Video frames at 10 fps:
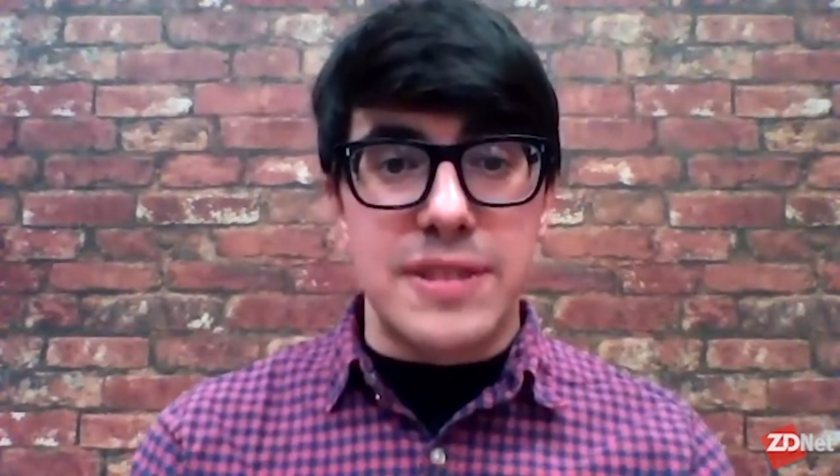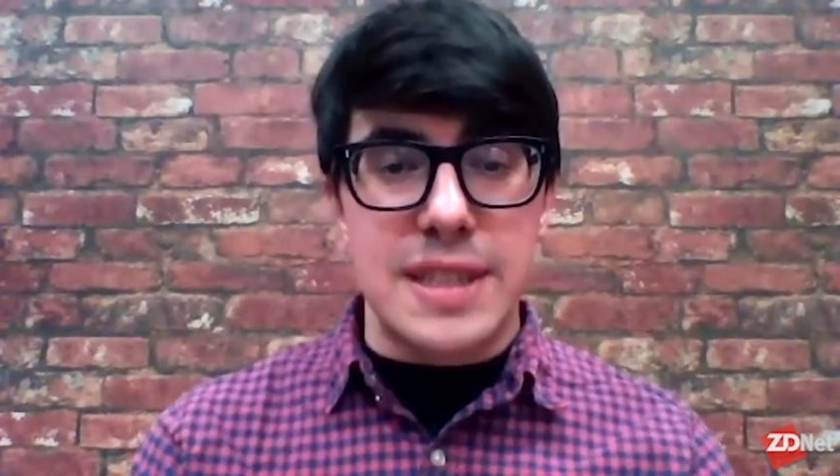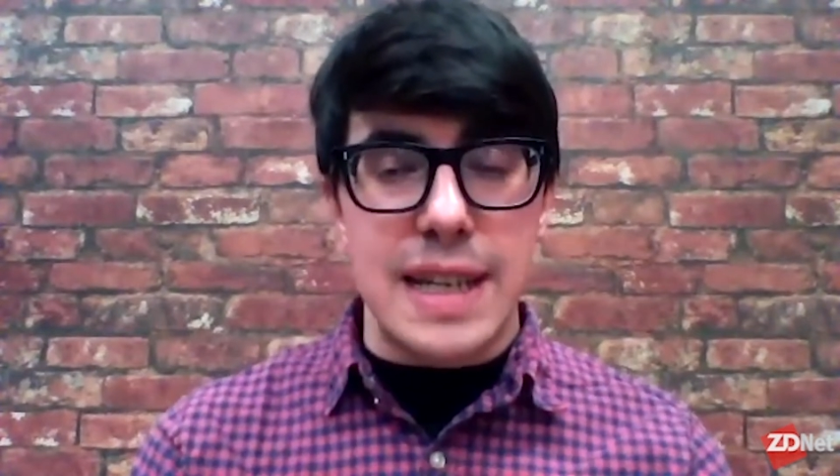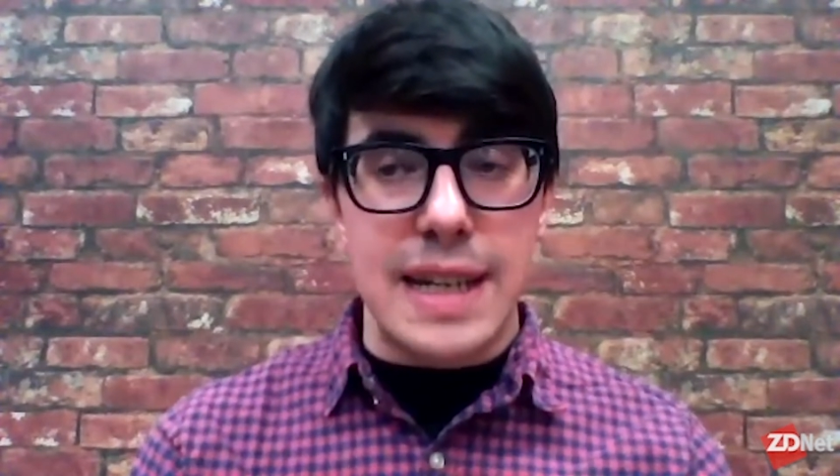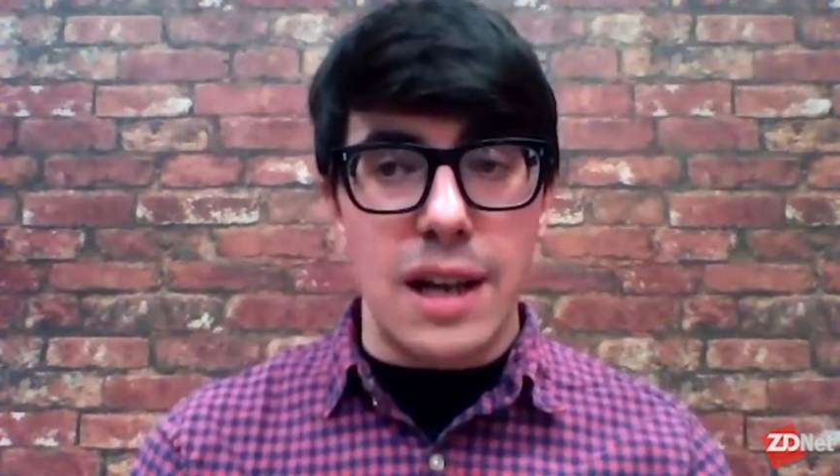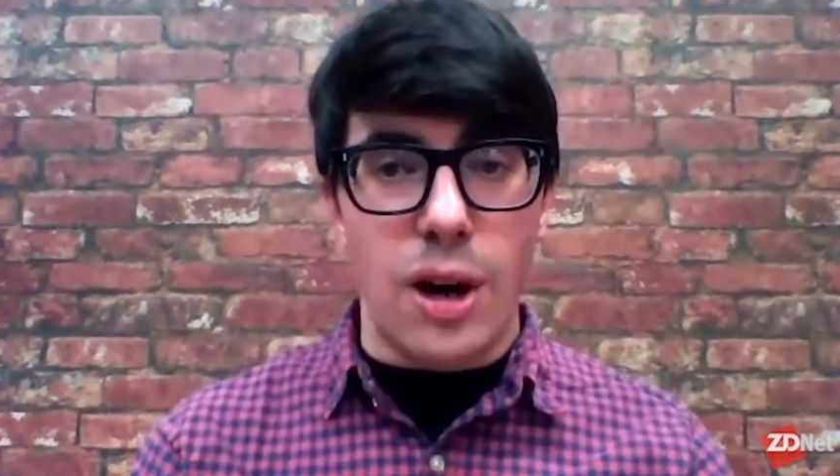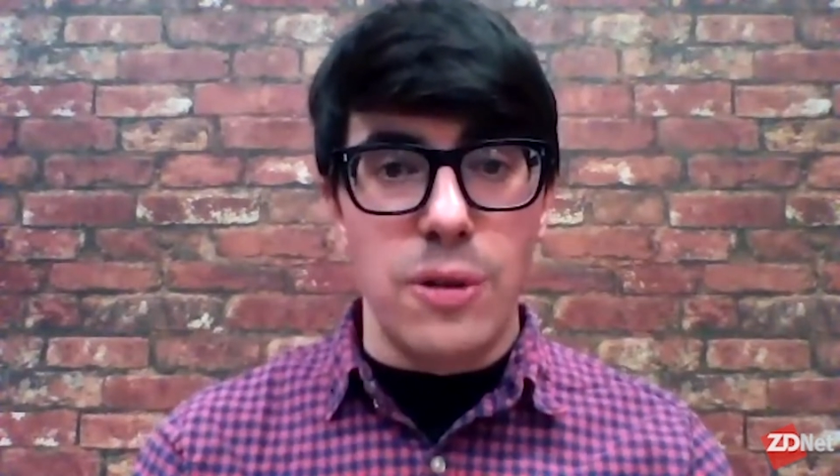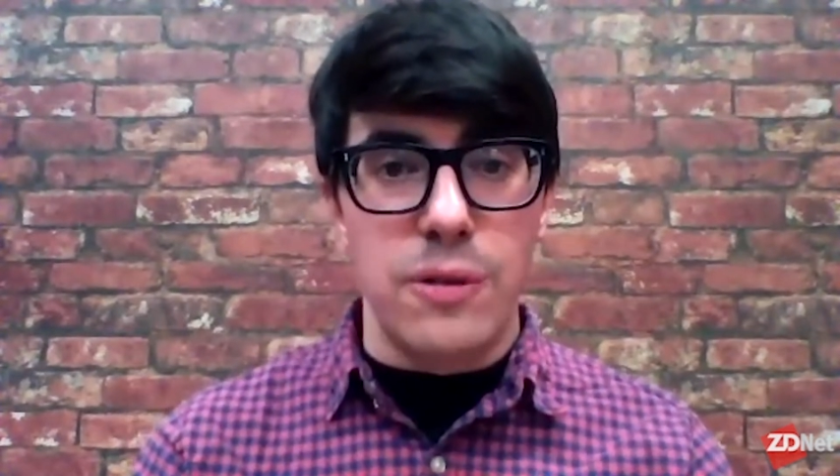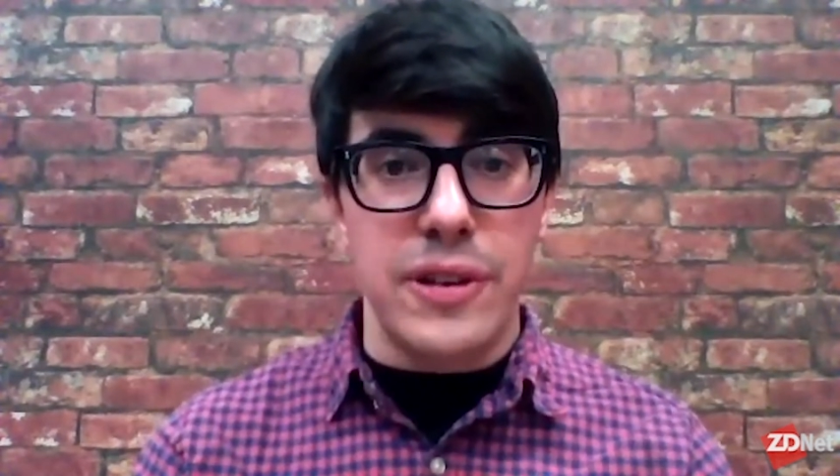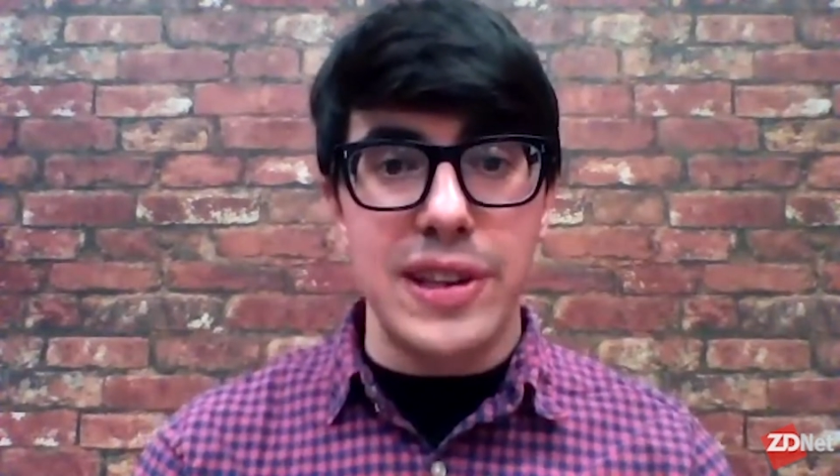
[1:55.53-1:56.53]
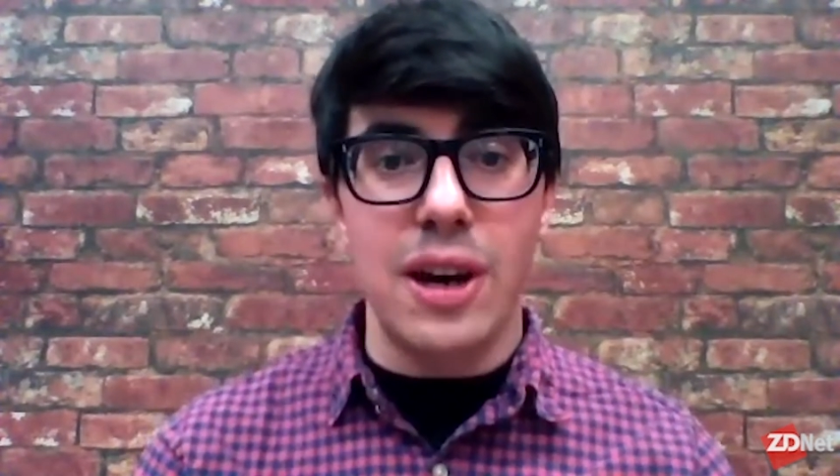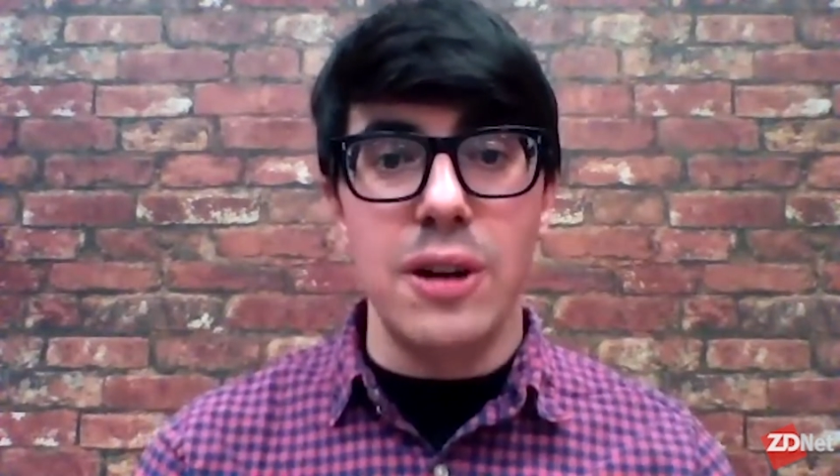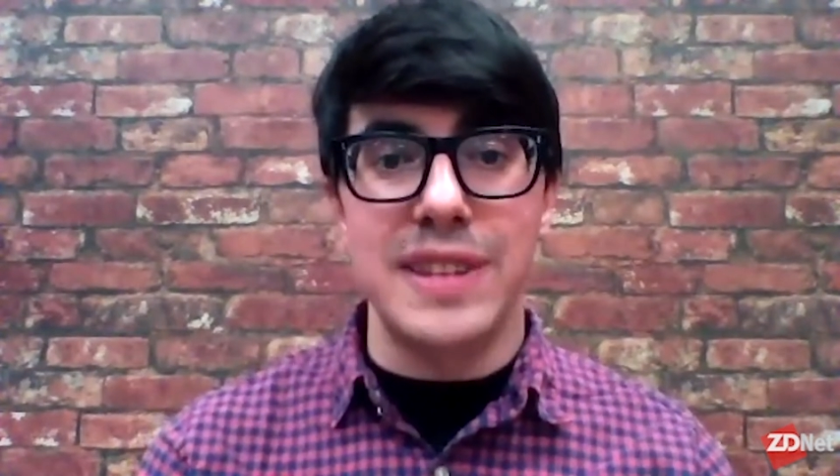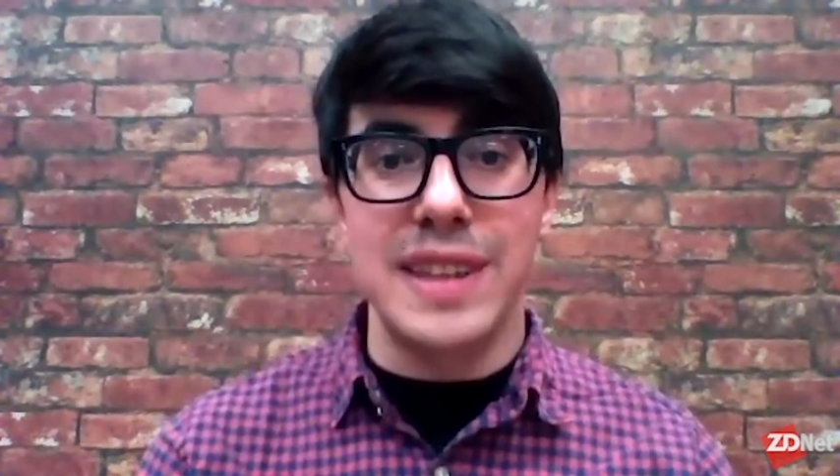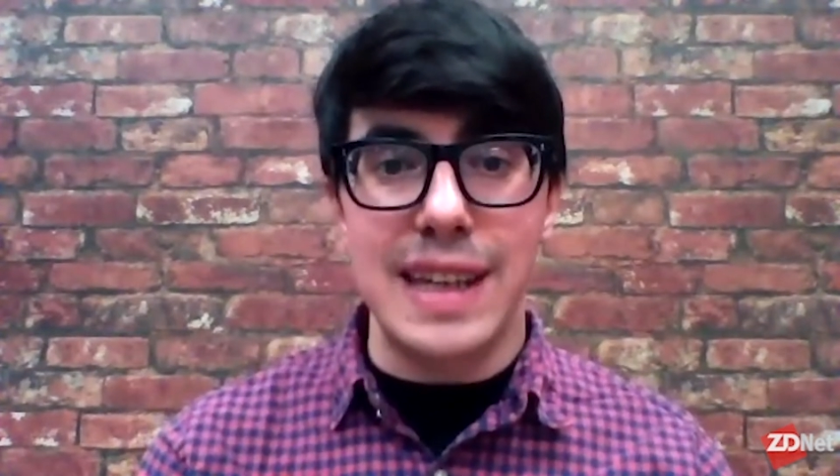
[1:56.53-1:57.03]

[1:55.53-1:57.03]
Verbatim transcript: we've seen over the over